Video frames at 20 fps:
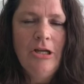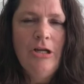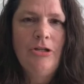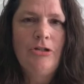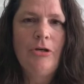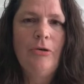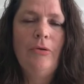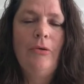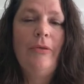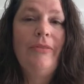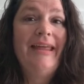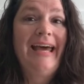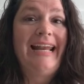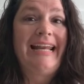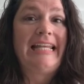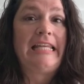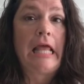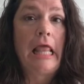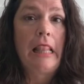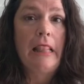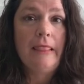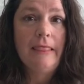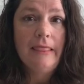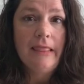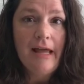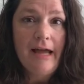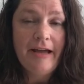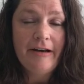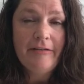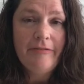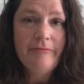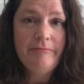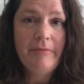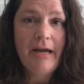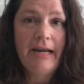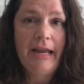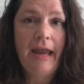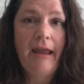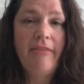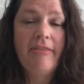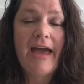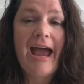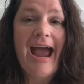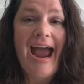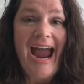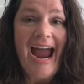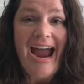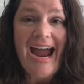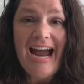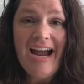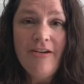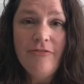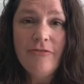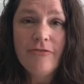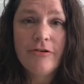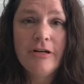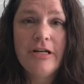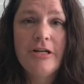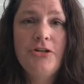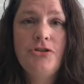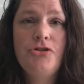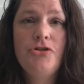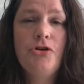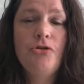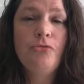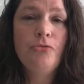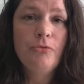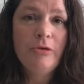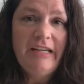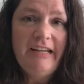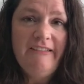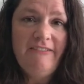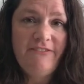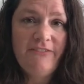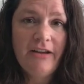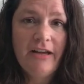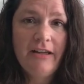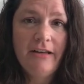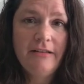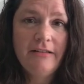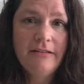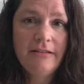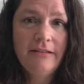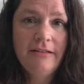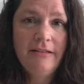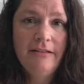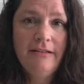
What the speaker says: So that is a lot of money. The average refund